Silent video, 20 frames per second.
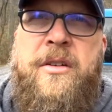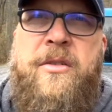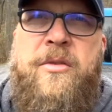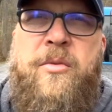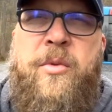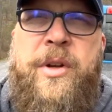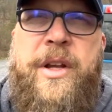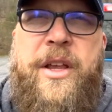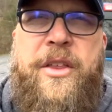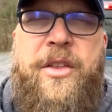
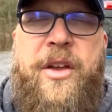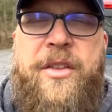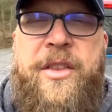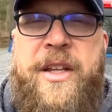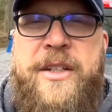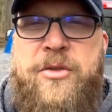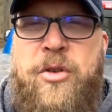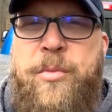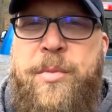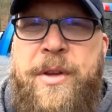when I thought
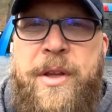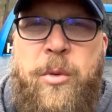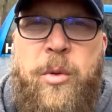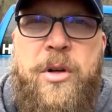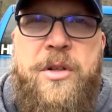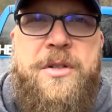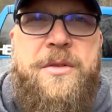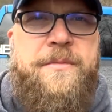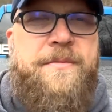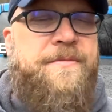things were open, they
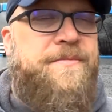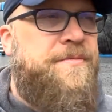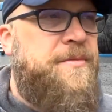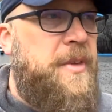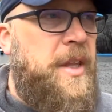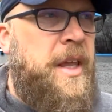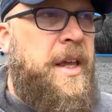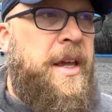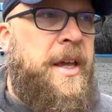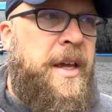weren't,
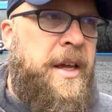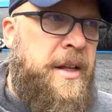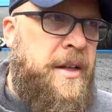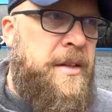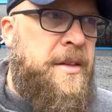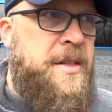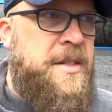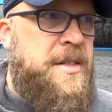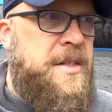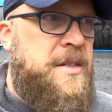
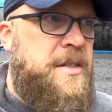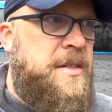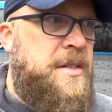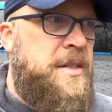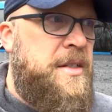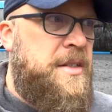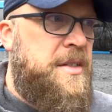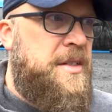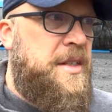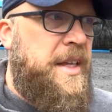and this is
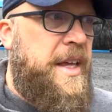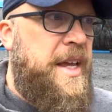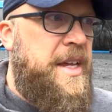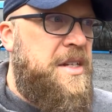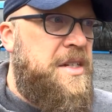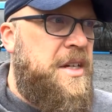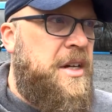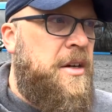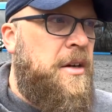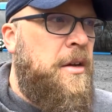the
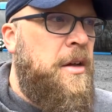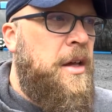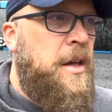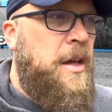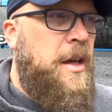case here.